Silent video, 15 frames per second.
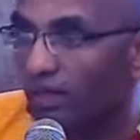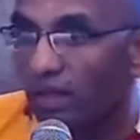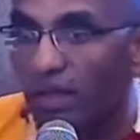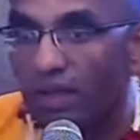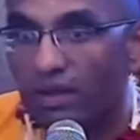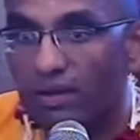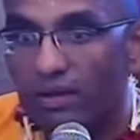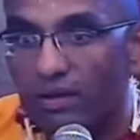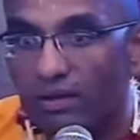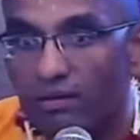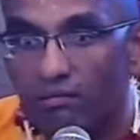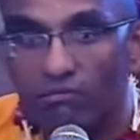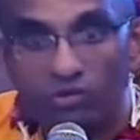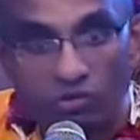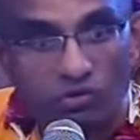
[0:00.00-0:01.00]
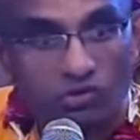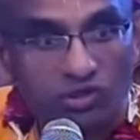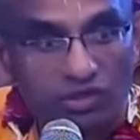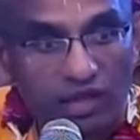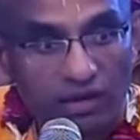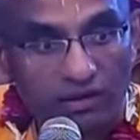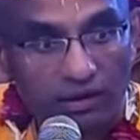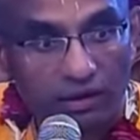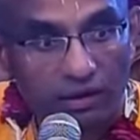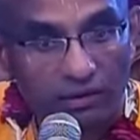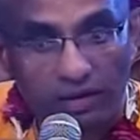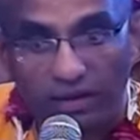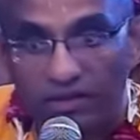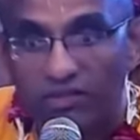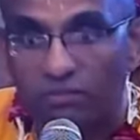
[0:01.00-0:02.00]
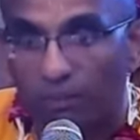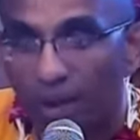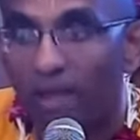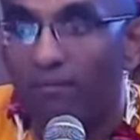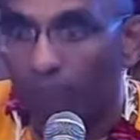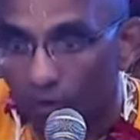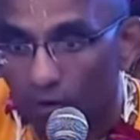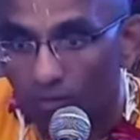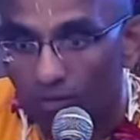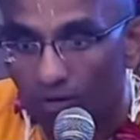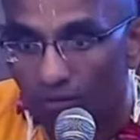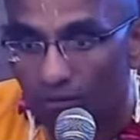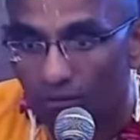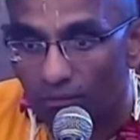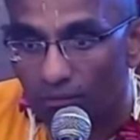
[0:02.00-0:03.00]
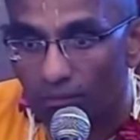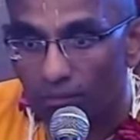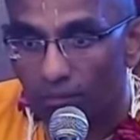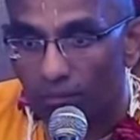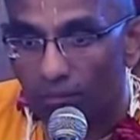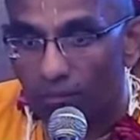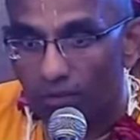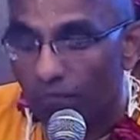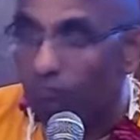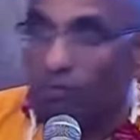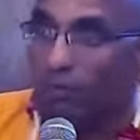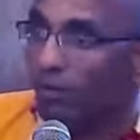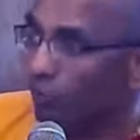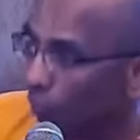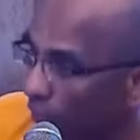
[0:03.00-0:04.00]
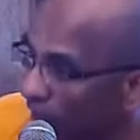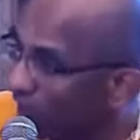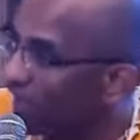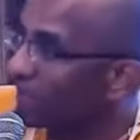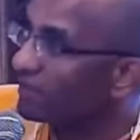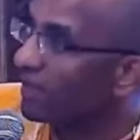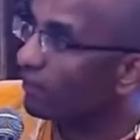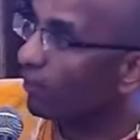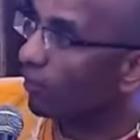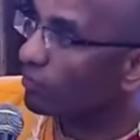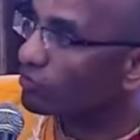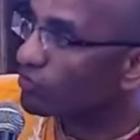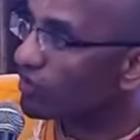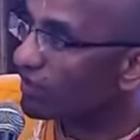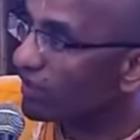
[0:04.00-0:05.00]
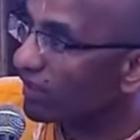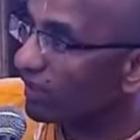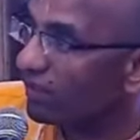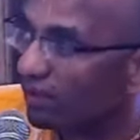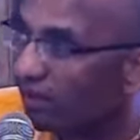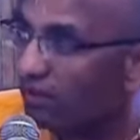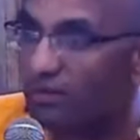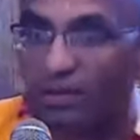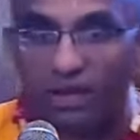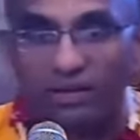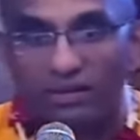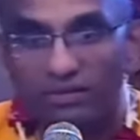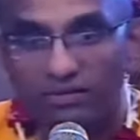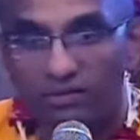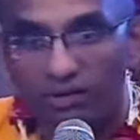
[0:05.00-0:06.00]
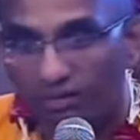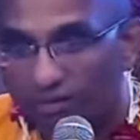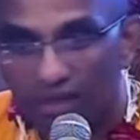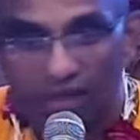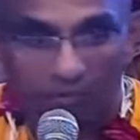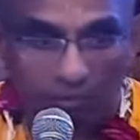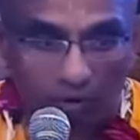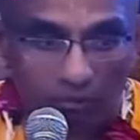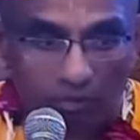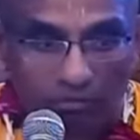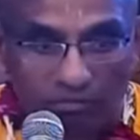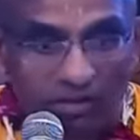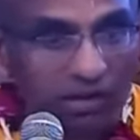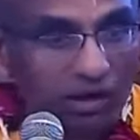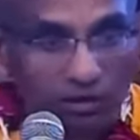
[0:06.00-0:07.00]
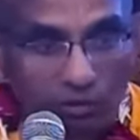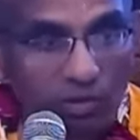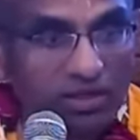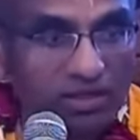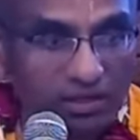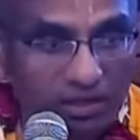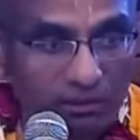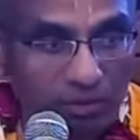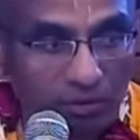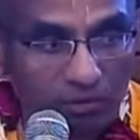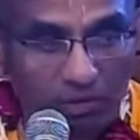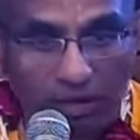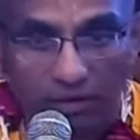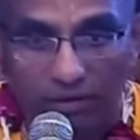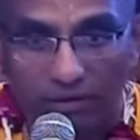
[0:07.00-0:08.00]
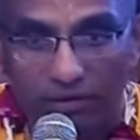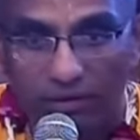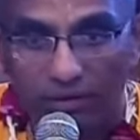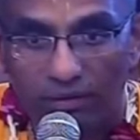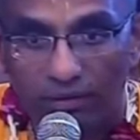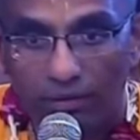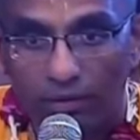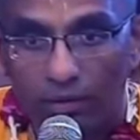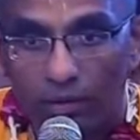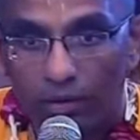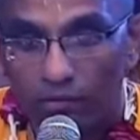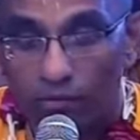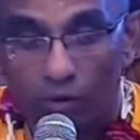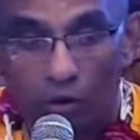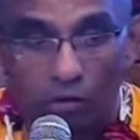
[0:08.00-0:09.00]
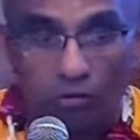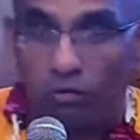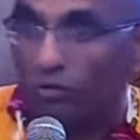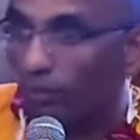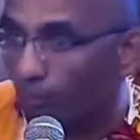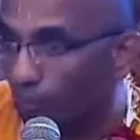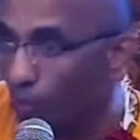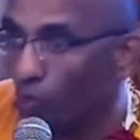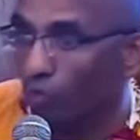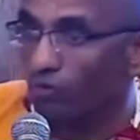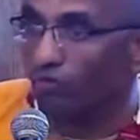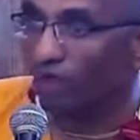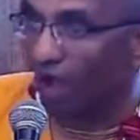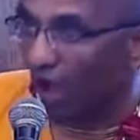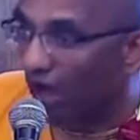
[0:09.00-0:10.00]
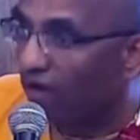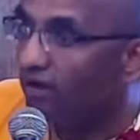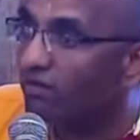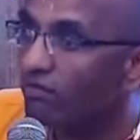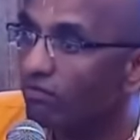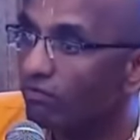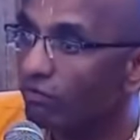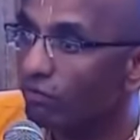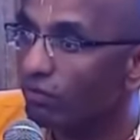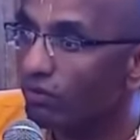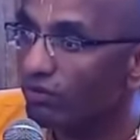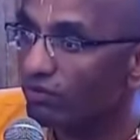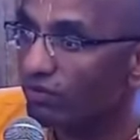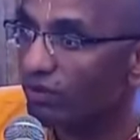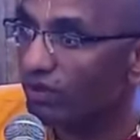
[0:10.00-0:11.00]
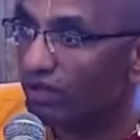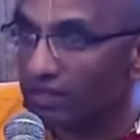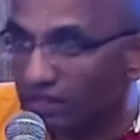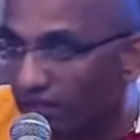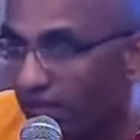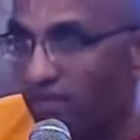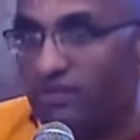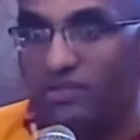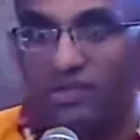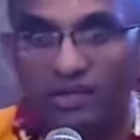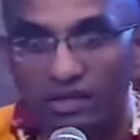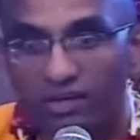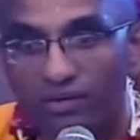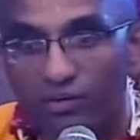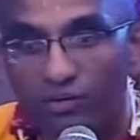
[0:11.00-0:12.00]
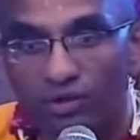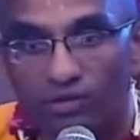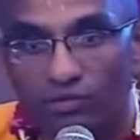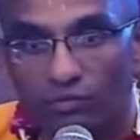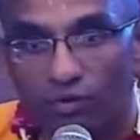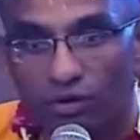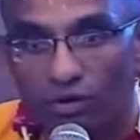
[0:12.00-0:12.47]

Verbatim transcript: then we should see that that is my problem. If people don't take the opportunity, that is their problem. We can't do anything about that. So although the modes are influencing increasingly in today's